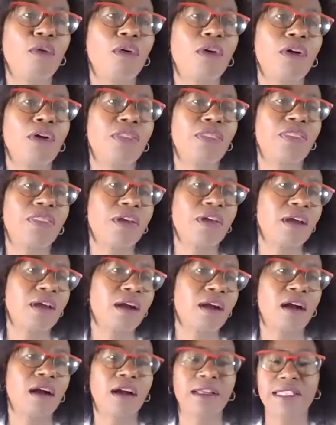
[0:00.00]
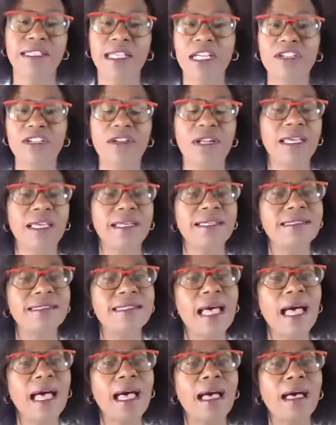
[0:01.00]
for their architectural
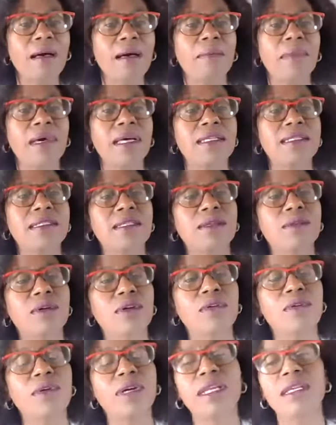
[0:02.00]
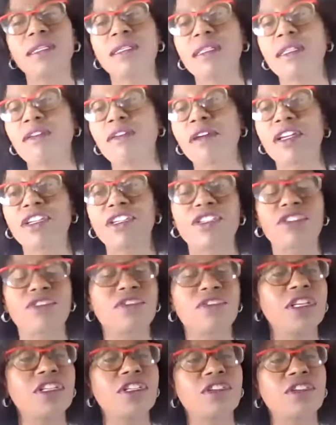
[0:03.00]
exam as they were going into their
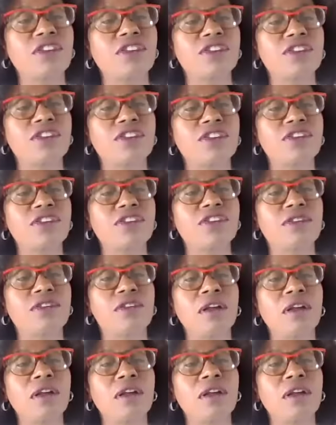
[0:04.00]
registration or so